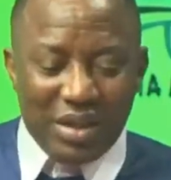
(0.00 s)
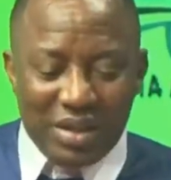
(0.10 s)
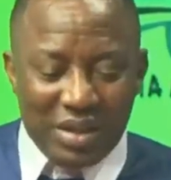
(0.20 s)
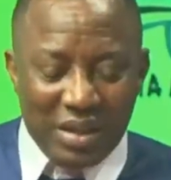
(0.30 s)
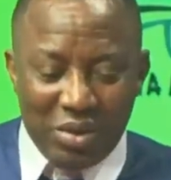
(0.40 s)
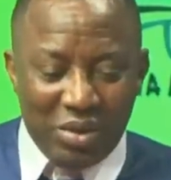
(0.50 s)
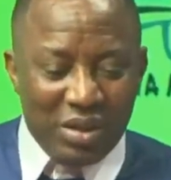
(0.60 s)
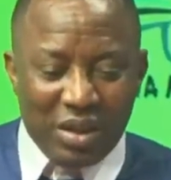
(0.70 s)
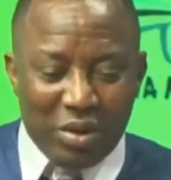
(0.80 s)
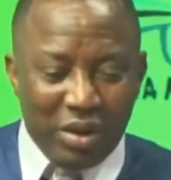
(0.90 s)
to change. You
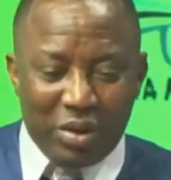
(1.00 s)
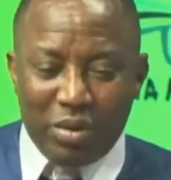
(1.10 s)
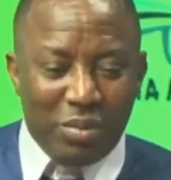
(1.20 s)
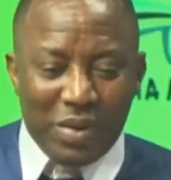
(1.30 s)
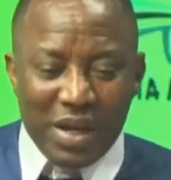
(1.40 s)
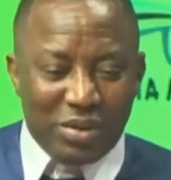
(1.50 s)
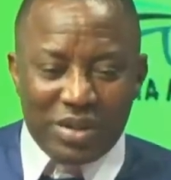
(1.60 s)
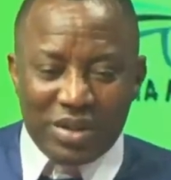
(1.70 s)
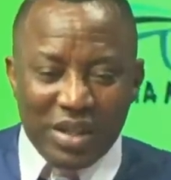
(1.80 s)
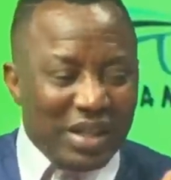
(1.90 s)
know, the curriculum has
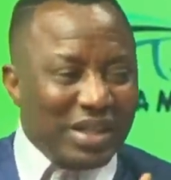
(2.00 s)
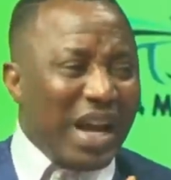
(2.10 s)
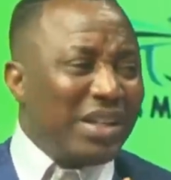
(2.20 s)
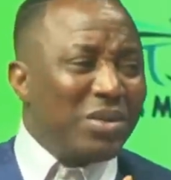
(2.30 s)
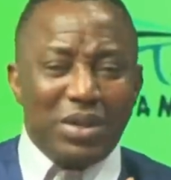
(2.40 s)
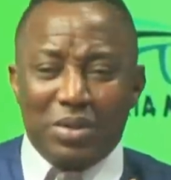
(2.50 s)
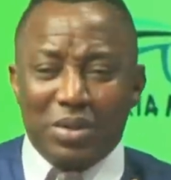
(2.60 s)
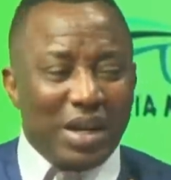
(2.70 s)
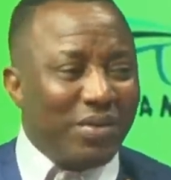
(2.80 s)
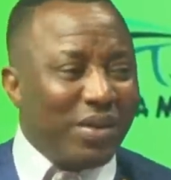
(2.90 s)
to change. I
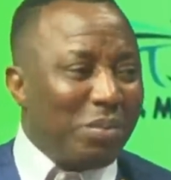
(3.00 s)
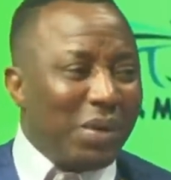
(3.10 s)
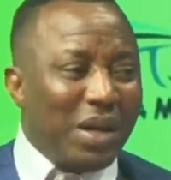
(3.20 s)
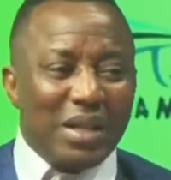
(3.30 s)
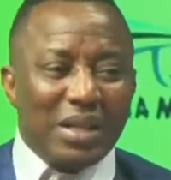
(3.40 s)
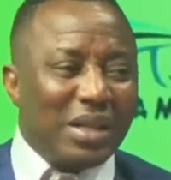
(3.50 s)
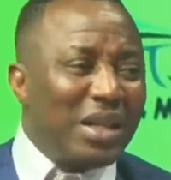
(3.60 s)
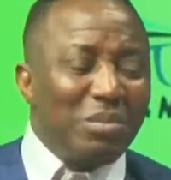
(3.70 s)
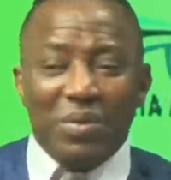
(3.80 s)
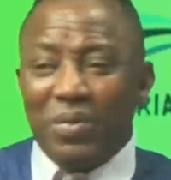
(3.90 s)
studied geography and planning.
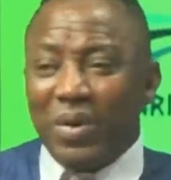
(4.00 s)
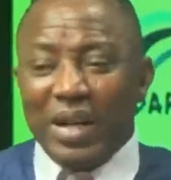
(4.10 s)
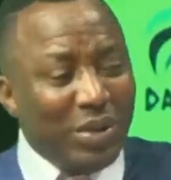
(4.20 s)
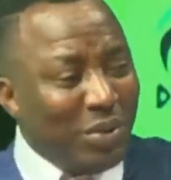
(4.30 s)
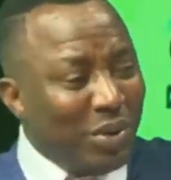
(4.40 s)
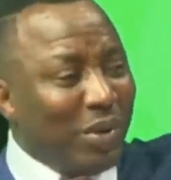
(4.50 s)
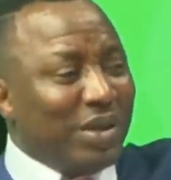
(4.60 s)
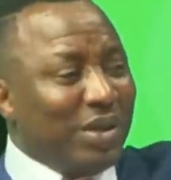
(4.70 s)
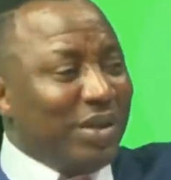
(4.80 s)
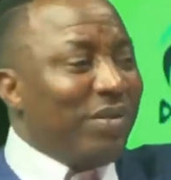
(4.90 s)
Before I knew
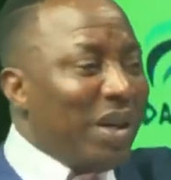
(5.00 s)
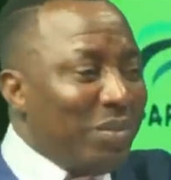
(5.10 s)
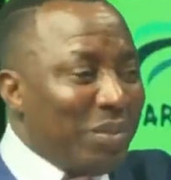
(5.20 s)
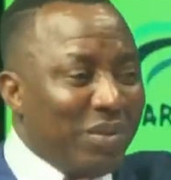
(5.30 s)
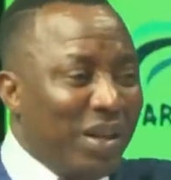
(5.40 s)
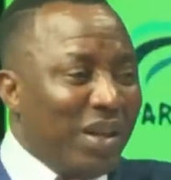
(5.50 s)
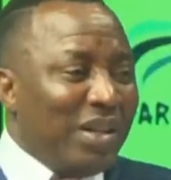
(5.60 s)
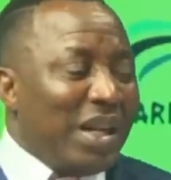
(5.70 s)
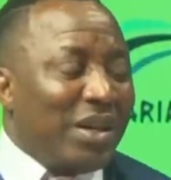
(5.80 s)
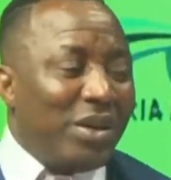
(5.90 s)
about the river in my
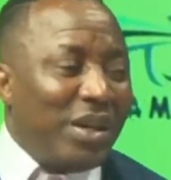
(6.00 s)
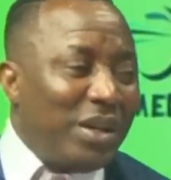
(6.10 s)
village, I was